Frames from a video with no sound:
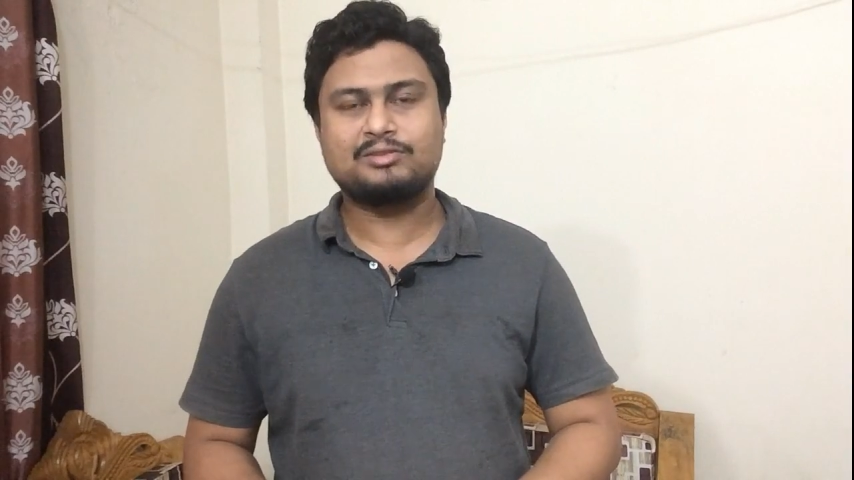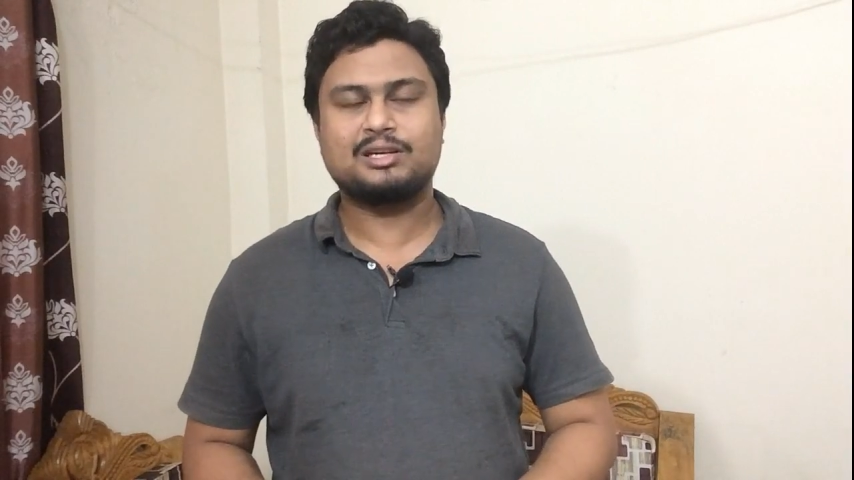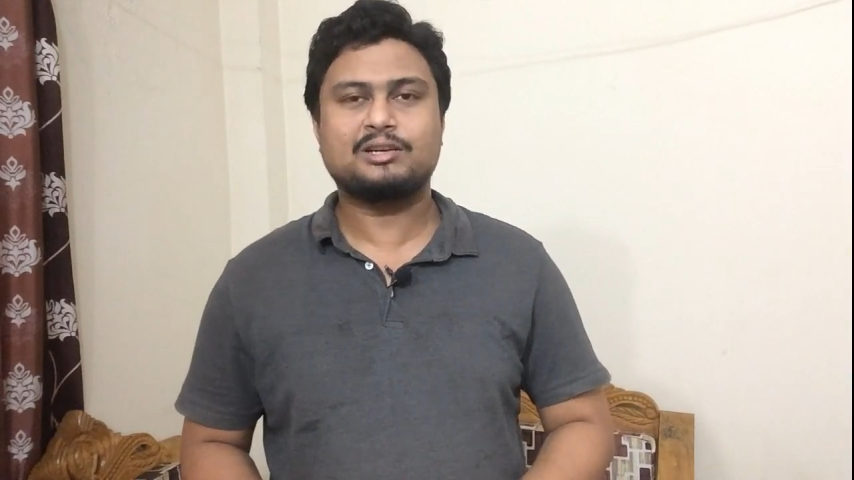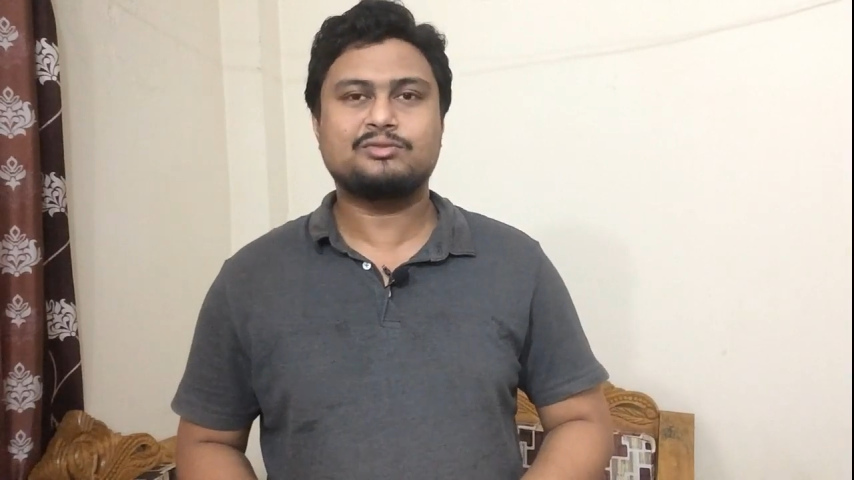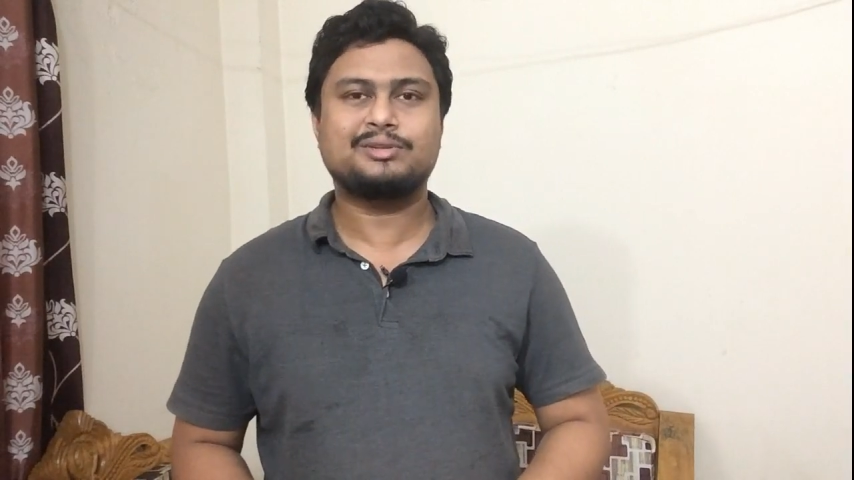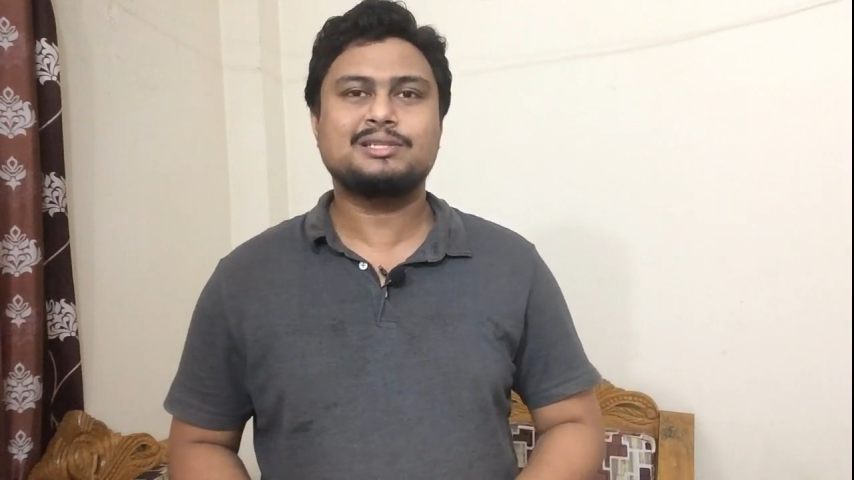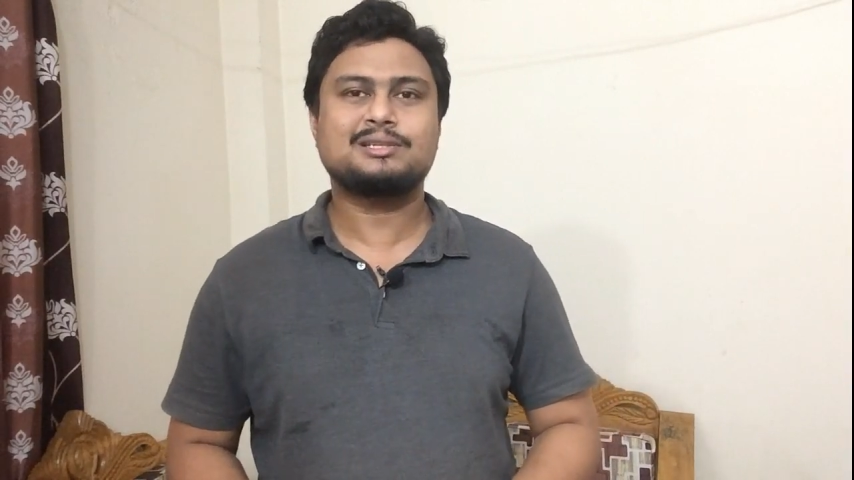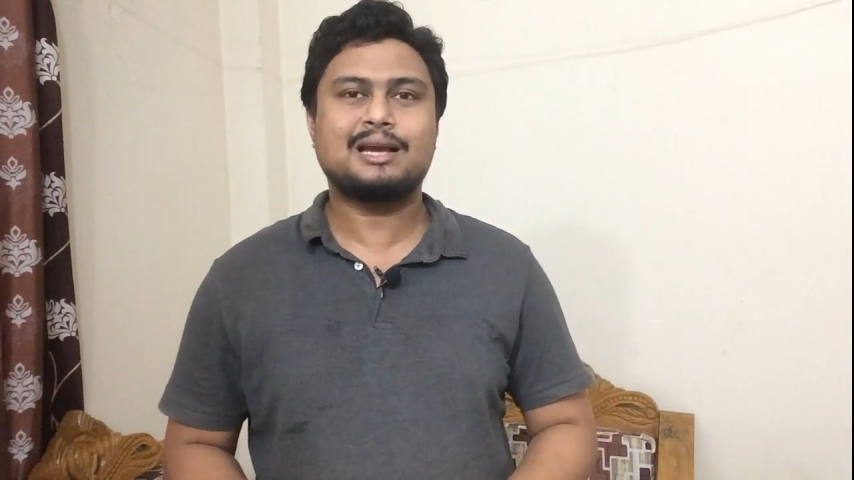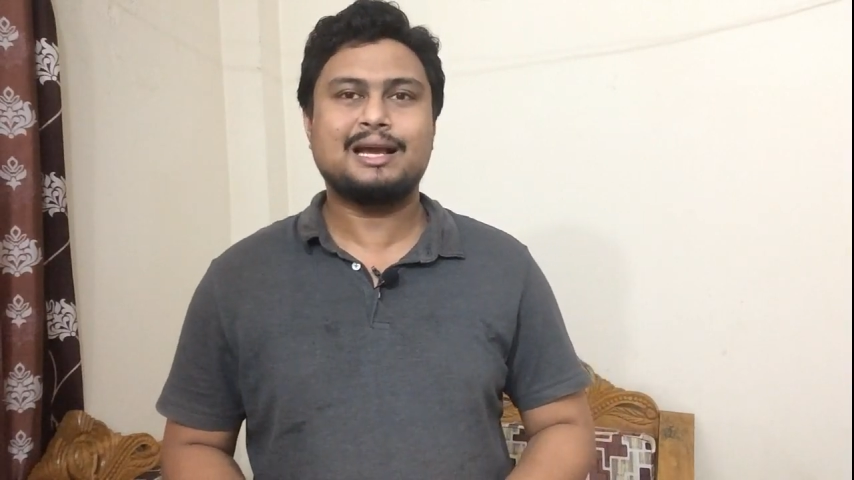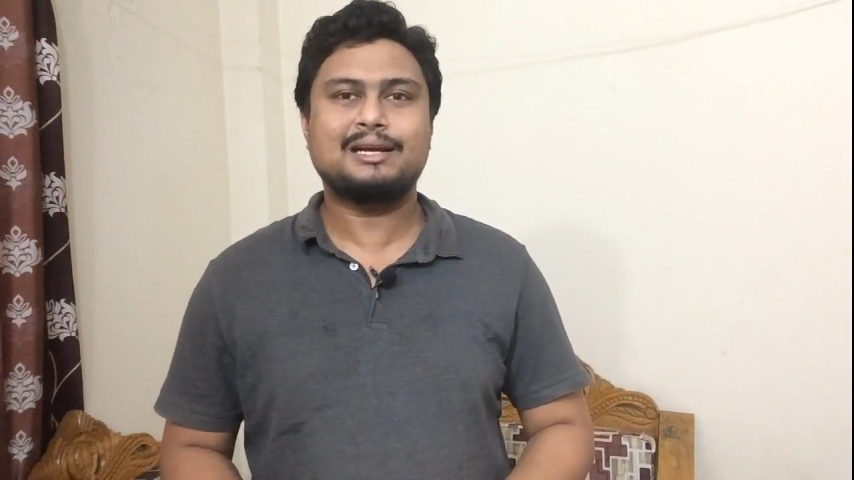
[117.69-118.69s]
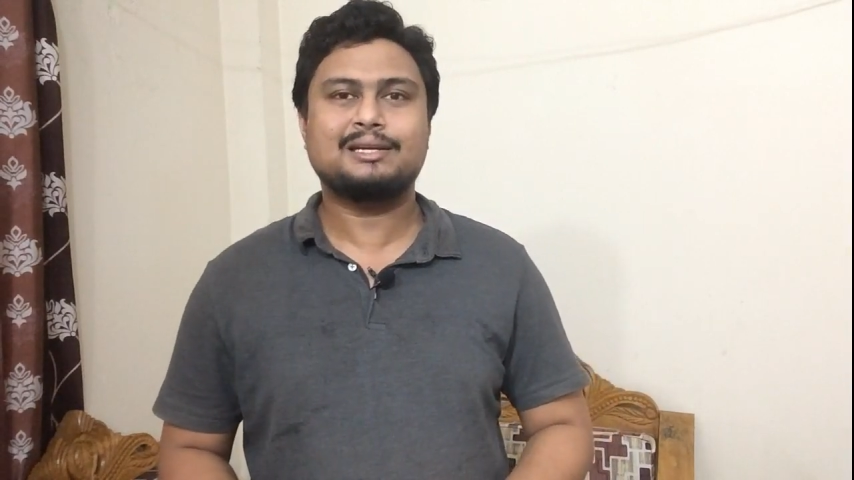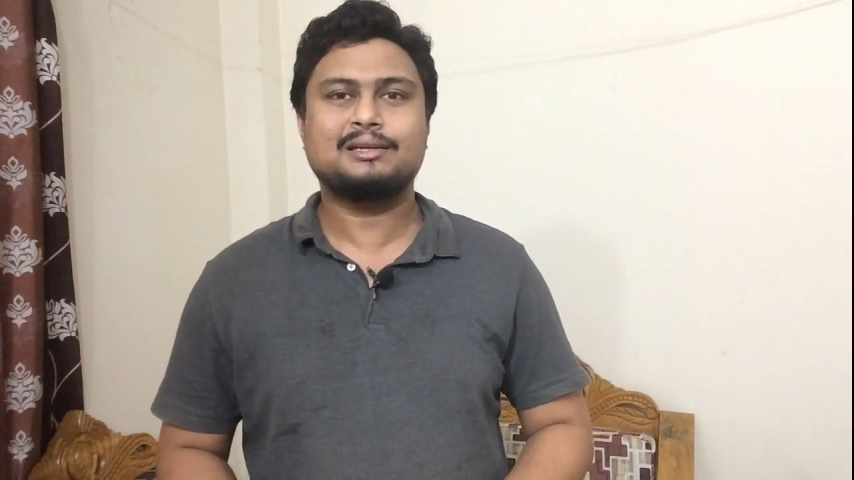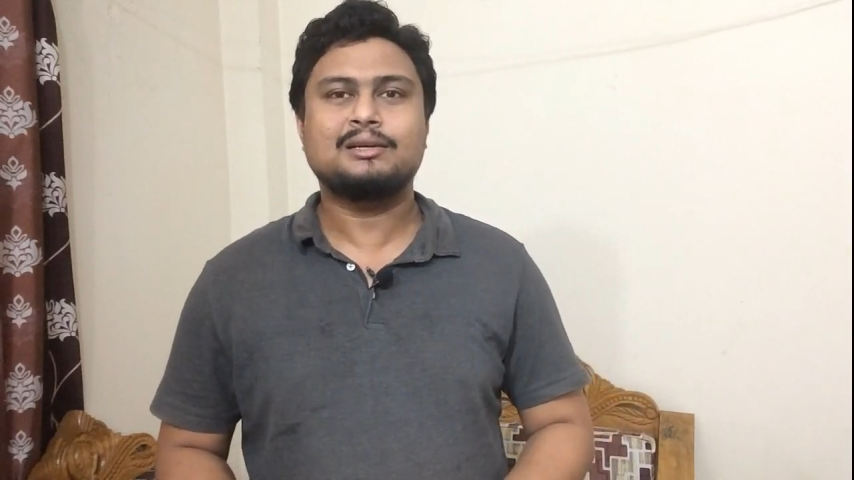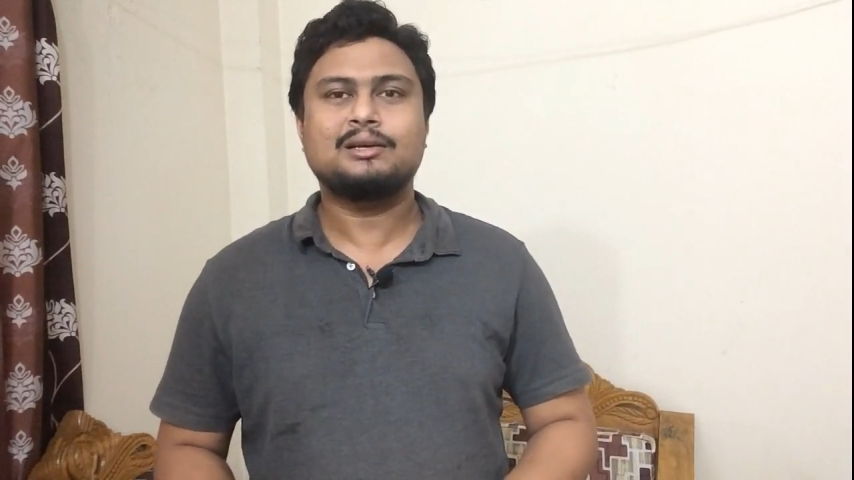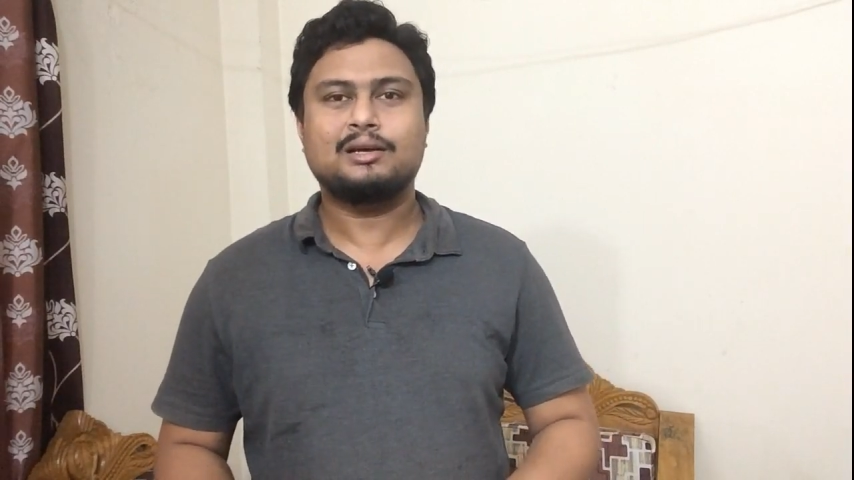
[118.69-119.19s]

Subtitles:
the countries, and